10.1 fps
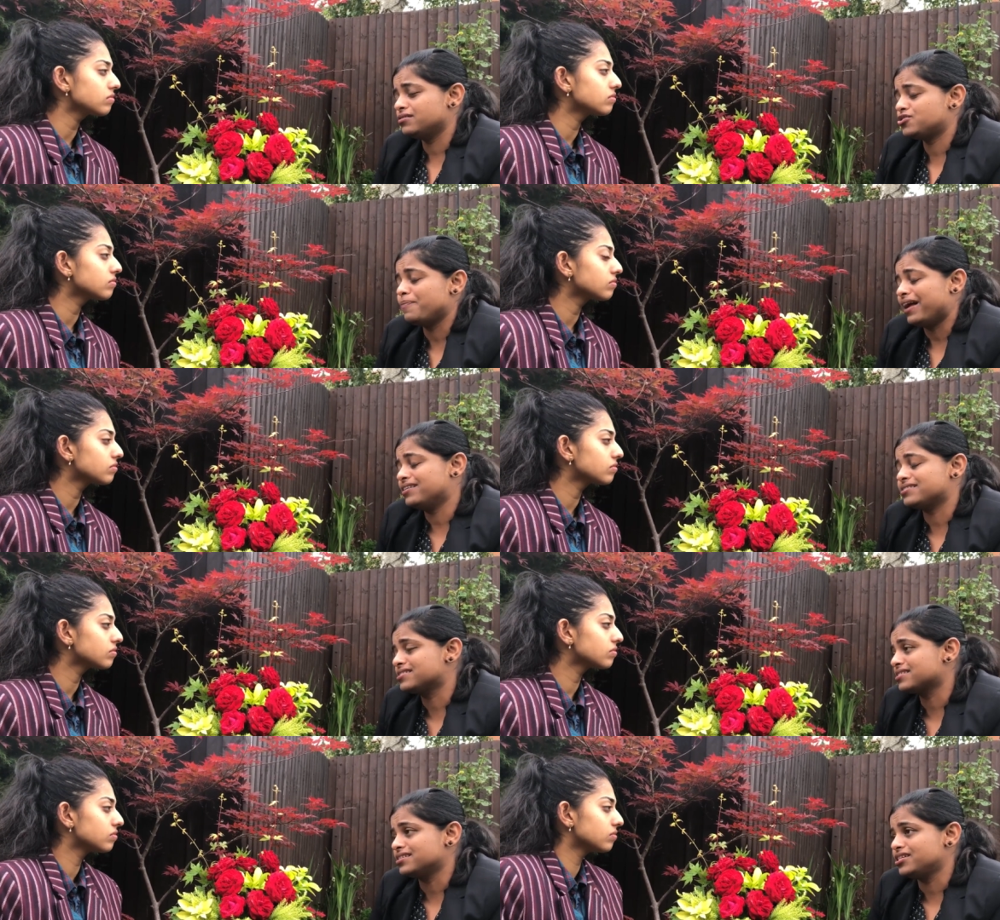Speaker 1: to balance
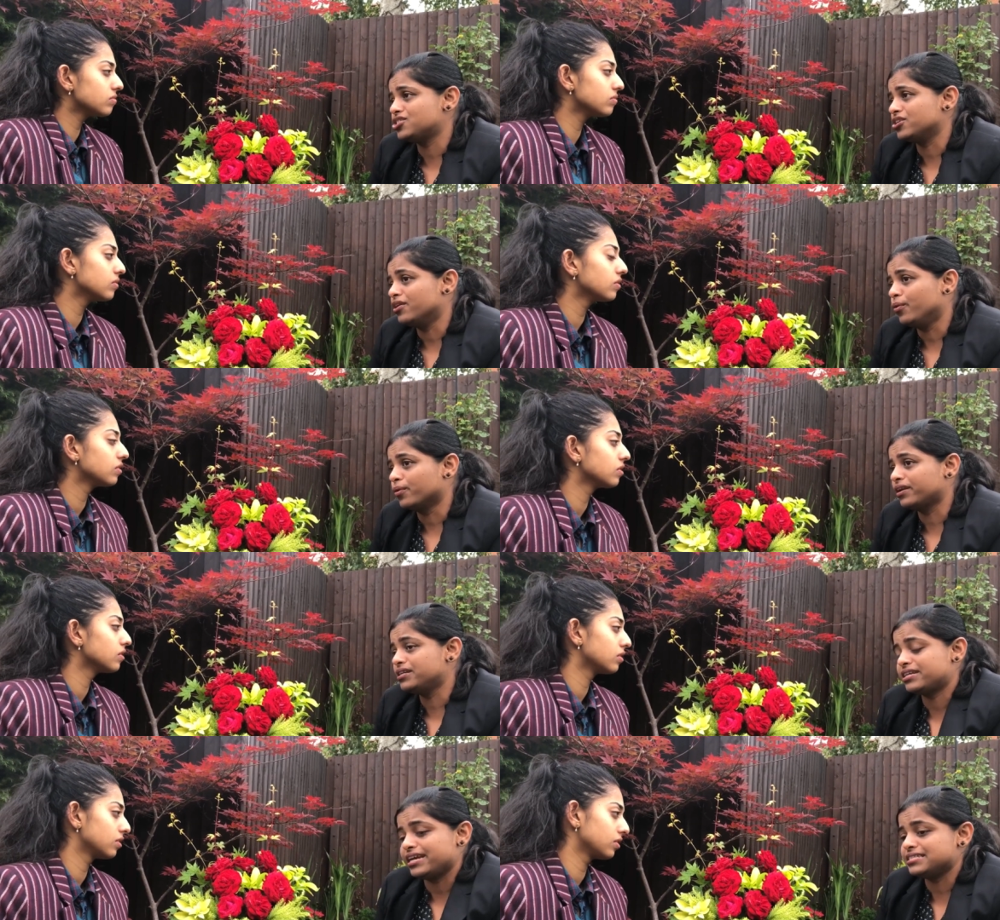this condition or
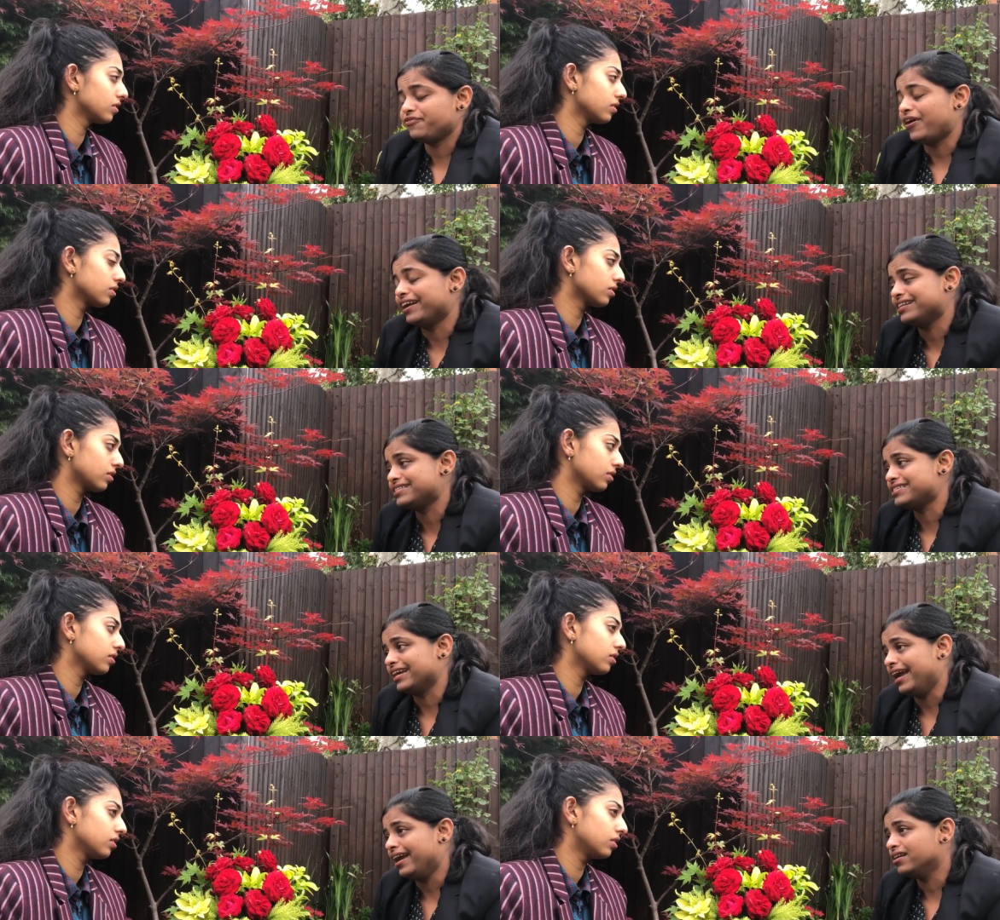in case if i get it
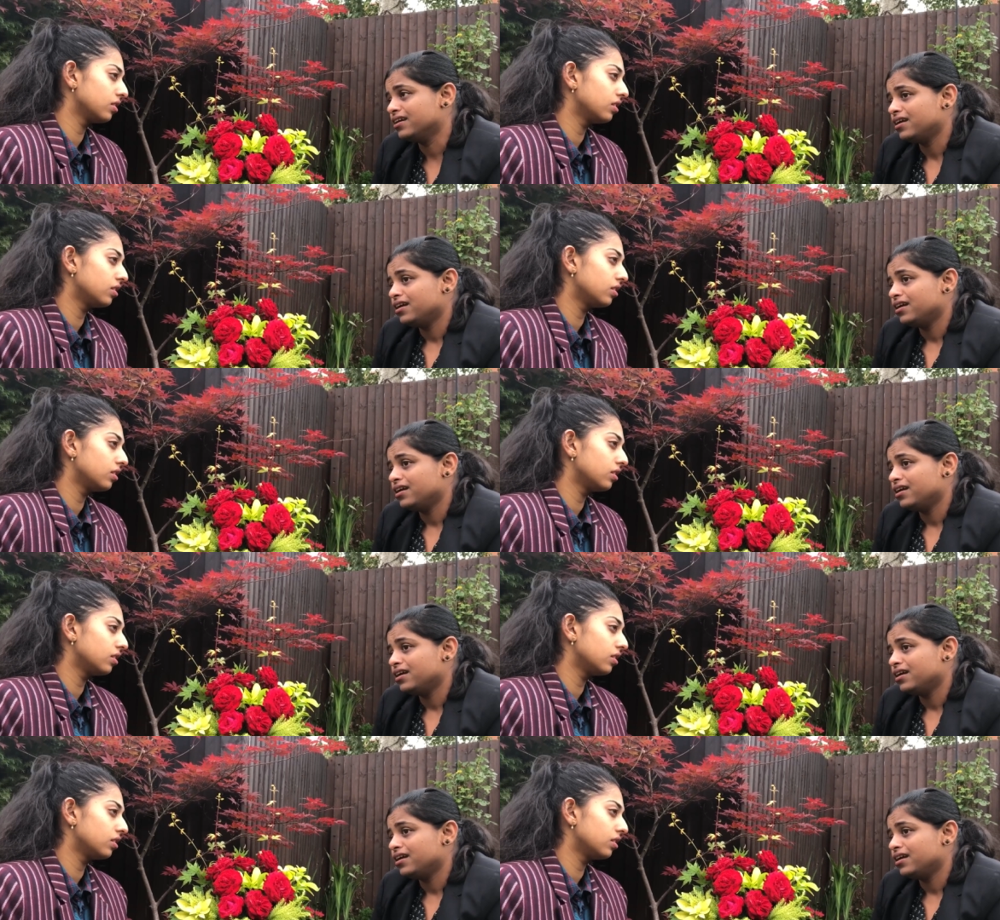again